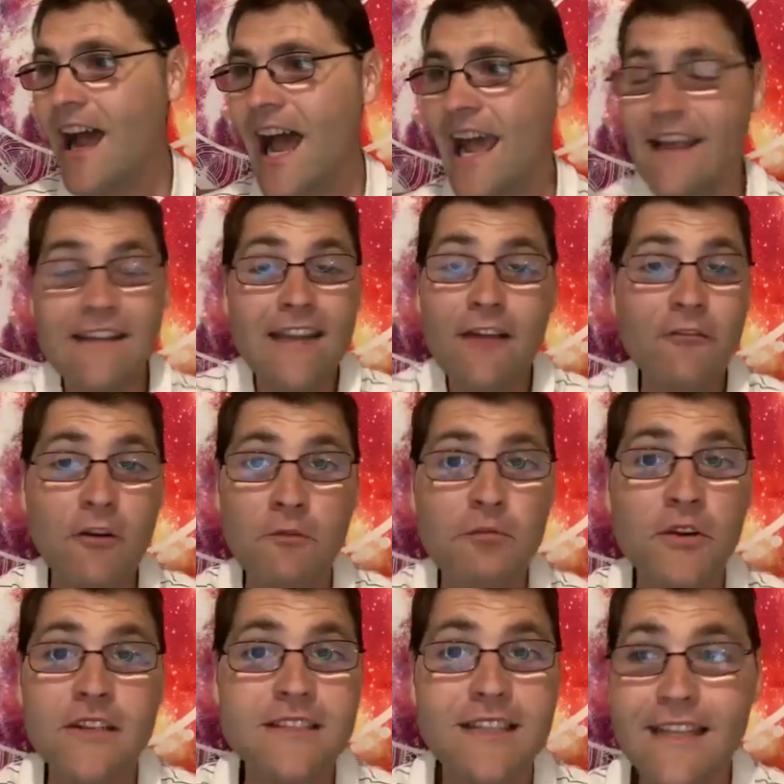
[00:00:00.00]
i had never
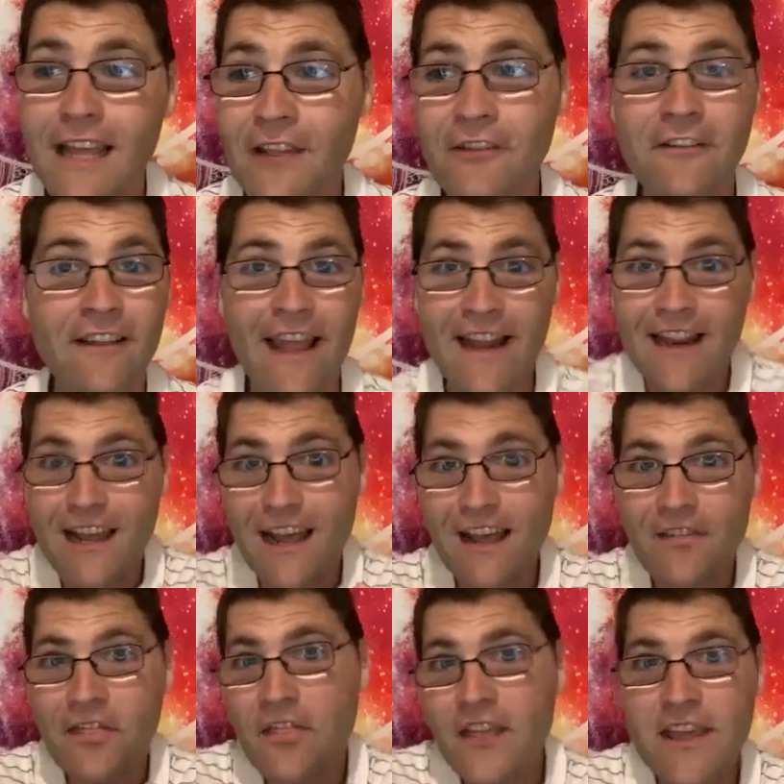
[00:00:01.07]
put together like
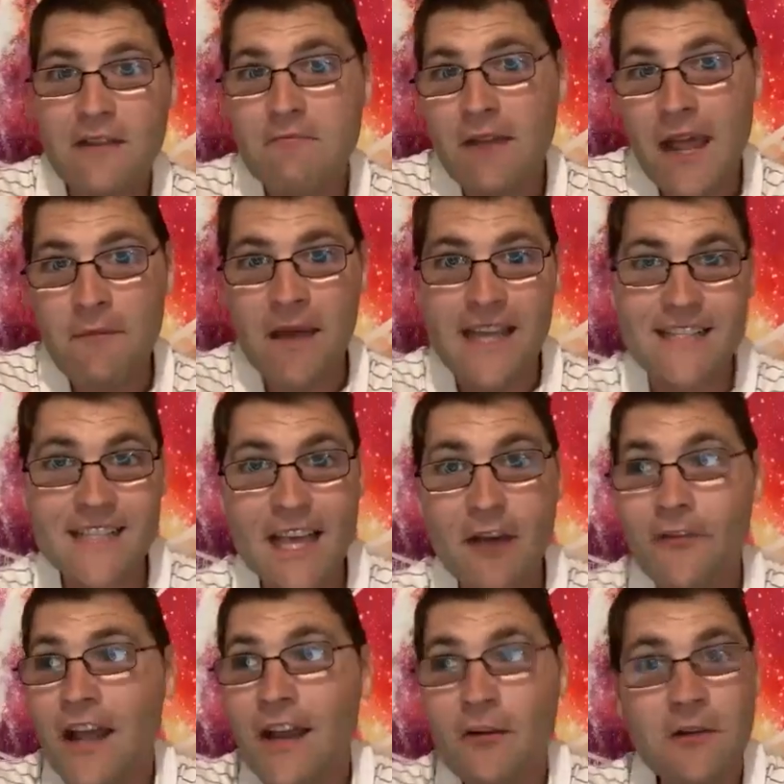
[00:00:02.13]
a thing by
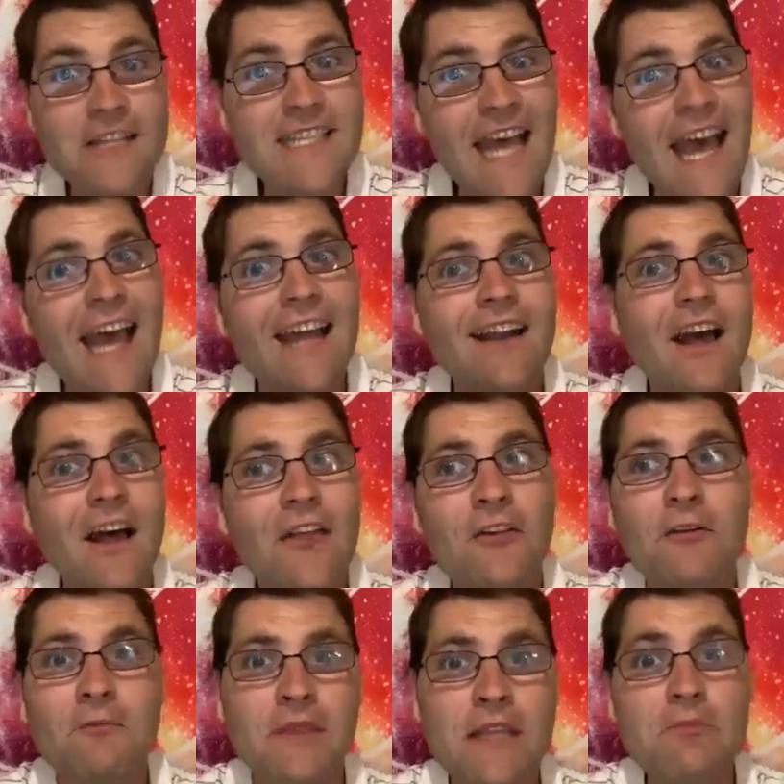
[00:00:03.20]
myself i had always had
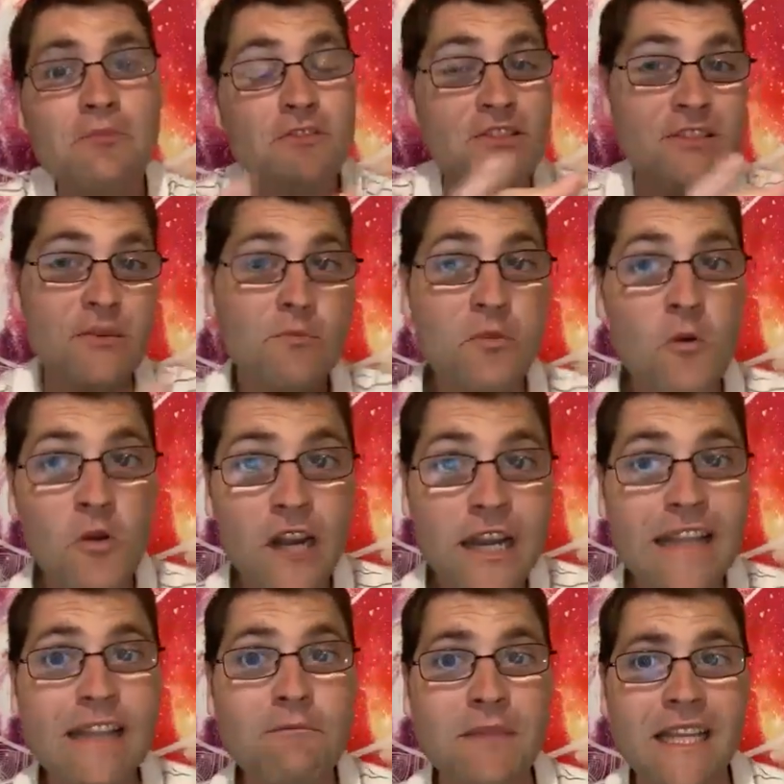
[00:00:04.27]
other people
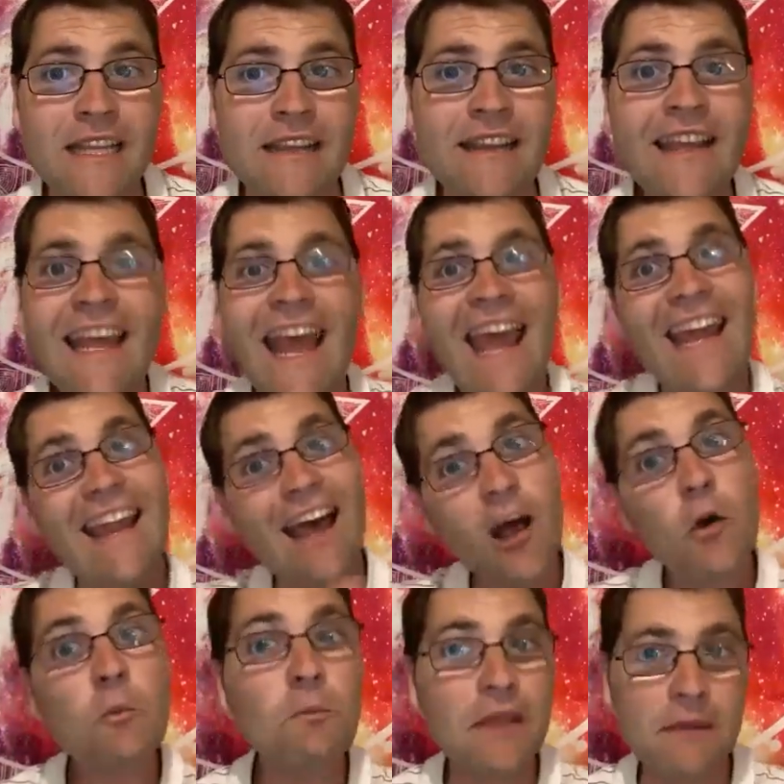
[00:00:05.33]
supporting me and
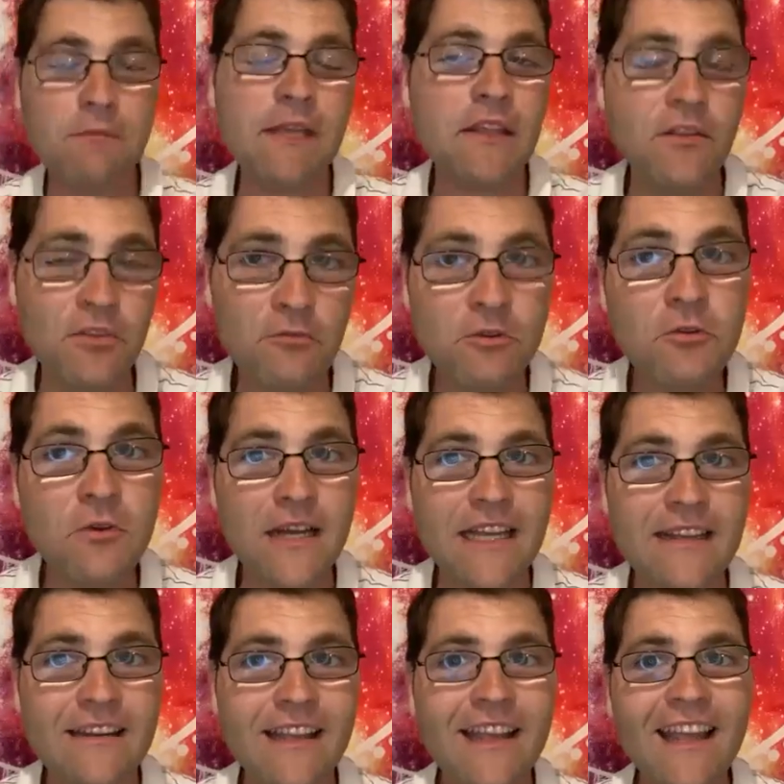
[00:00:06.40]
helping me through
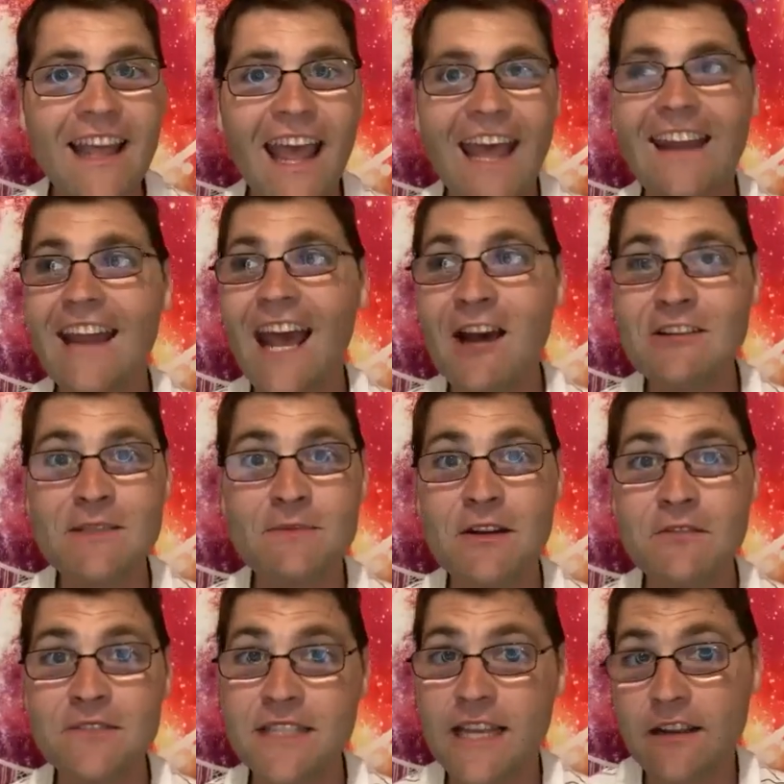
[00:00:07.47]
it and now
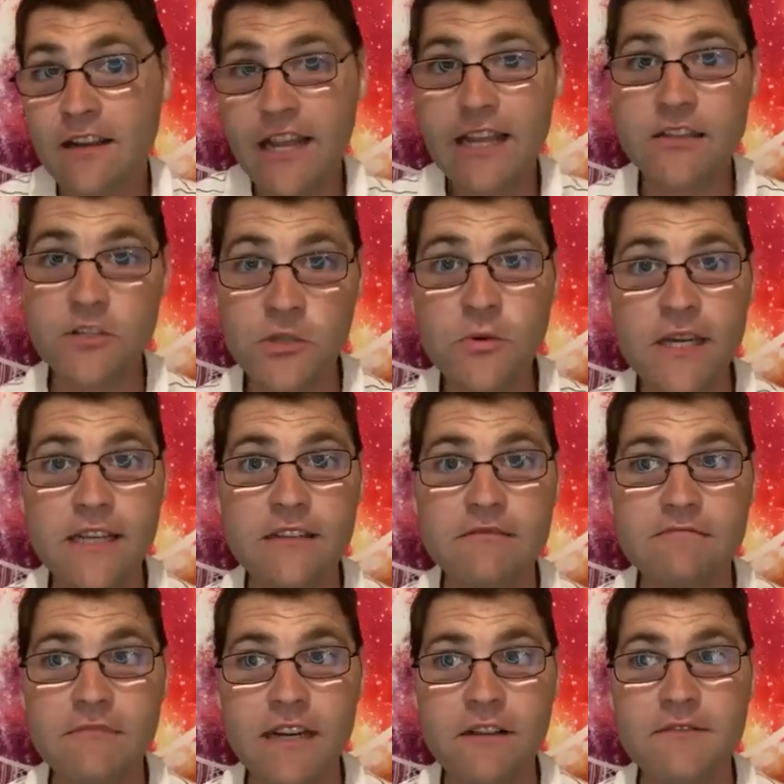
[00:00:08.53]
spirit was like hey do it
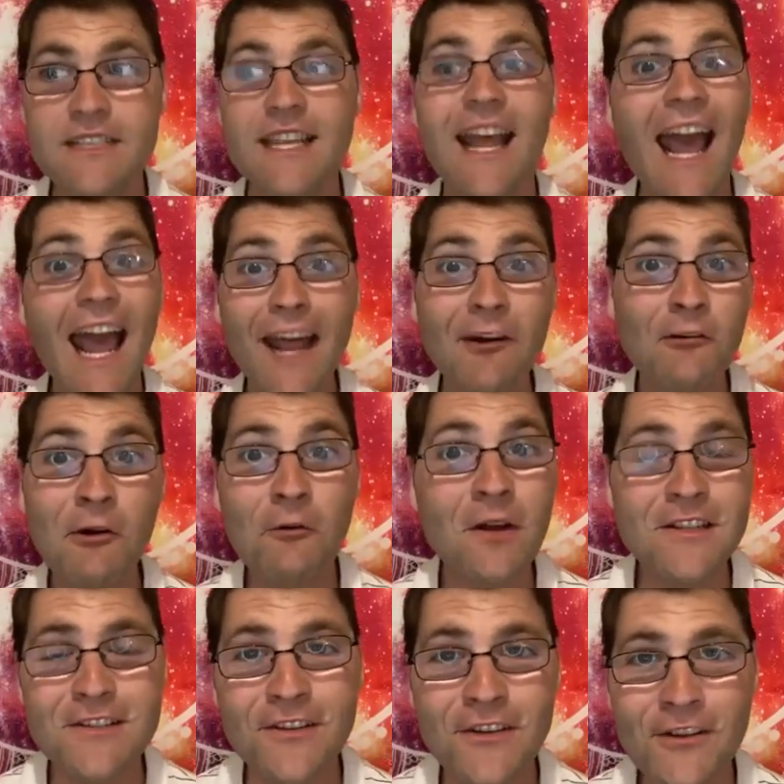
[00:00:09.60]
and I was like, I don't know
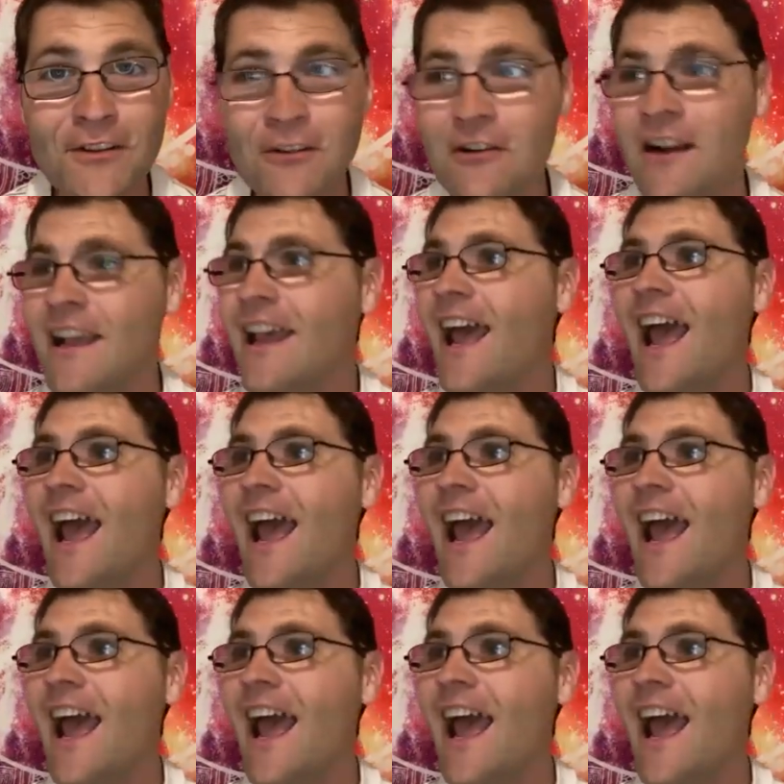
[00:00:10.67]
what to do.